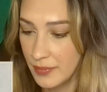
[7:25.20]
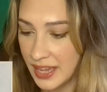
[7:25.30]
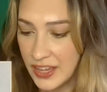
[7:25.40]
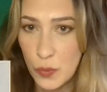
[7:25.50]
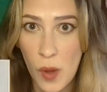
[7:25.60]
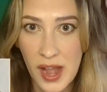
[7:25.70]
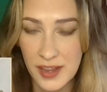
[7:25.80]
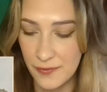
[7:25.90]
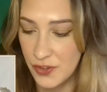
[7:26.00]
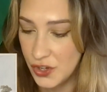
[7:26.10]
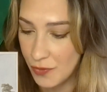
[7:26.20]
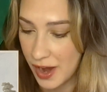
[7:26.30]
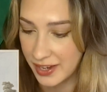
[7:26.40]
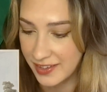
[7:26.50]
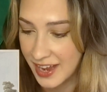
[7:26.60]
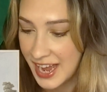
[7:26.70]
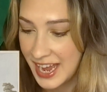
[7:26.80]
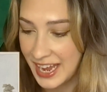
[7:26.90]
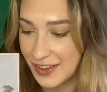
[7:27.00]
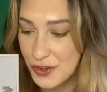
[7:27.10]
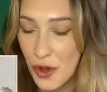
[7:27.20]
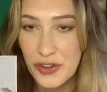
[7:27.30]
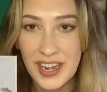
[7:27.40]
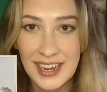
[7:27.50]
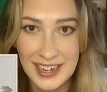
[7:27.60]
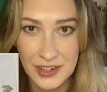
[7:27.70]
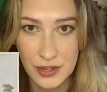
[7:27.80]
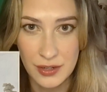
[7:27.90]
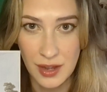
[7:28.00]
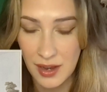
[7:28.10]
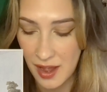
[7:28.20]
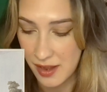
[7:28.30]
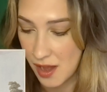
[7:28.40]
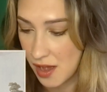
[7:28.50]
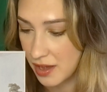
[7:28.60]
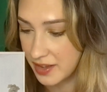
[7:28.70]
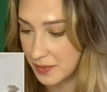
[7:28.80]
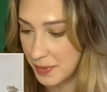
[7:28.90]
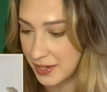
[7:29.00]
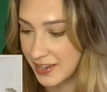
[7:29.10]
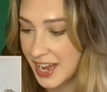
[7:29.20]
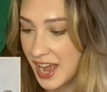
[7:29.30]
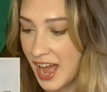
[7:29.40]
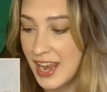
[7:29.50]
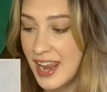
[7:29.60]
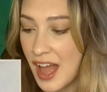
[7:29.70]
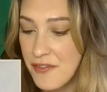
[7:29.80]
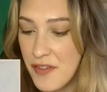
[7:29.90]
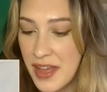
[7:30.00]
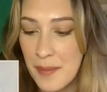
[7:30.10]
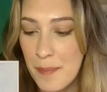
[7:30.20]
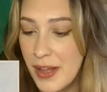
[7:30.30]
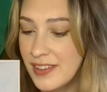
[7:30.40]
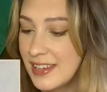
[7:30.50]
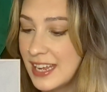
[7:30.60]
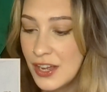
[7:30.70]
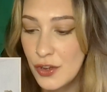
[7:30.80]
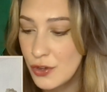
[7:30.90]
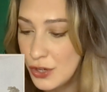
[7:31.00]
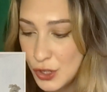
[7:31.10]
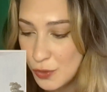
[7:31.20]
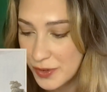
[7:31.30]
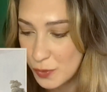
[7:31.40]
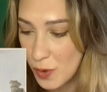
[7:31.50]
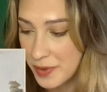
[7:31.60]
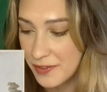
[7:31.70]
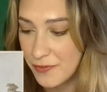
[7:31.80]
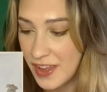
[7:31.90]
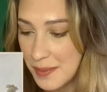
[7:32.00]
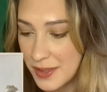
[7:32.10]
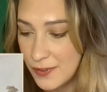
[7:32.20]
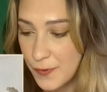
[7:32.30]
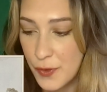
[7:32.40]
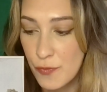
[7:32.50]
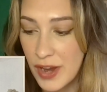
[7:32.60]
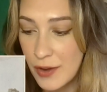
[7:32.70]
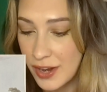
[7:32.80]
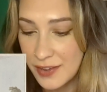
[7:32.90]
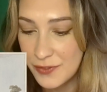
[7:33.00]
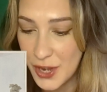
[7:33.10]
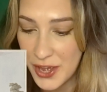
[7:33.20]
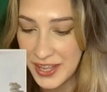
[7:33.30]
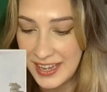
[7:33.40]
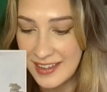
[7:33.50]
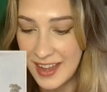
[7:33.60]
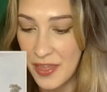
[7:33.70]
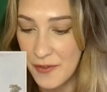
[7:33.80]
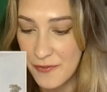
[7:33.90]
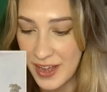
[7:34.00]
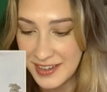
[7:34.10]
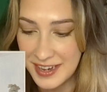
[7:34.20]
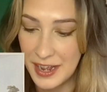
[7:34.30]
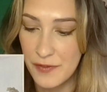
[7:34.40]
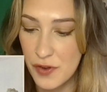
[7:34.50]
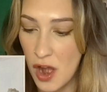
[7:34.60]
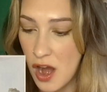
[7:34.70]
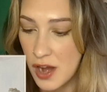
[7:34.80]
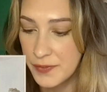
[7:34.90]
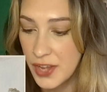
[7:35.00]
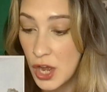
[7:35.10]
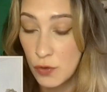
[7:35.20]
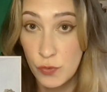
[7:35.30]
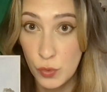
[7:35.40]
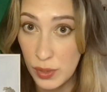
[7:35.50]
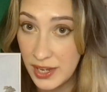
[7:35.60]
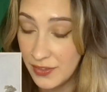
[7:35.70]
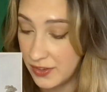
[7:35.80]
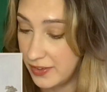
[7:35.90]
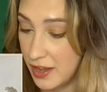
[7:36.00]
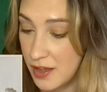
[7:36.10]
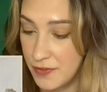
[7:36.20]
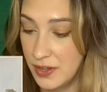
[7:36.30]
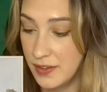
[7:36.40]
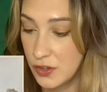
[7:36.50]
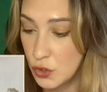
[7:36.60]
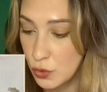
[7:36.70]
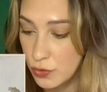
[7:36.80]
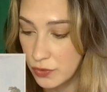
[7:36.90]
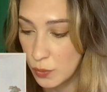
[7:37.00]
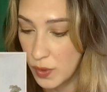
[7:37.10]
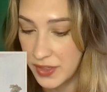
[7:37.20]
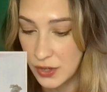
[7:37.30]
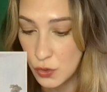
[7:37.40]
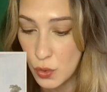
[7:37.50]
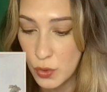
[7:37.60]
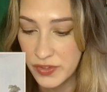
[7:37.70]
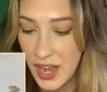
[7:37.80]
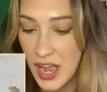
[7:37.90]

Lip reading: His wife, she writes, is not a little like her husband, a laughing, bustling, good-humoured woman, famous for the rearing of turkeys and the fattening of calves, ruling the servants and children within doors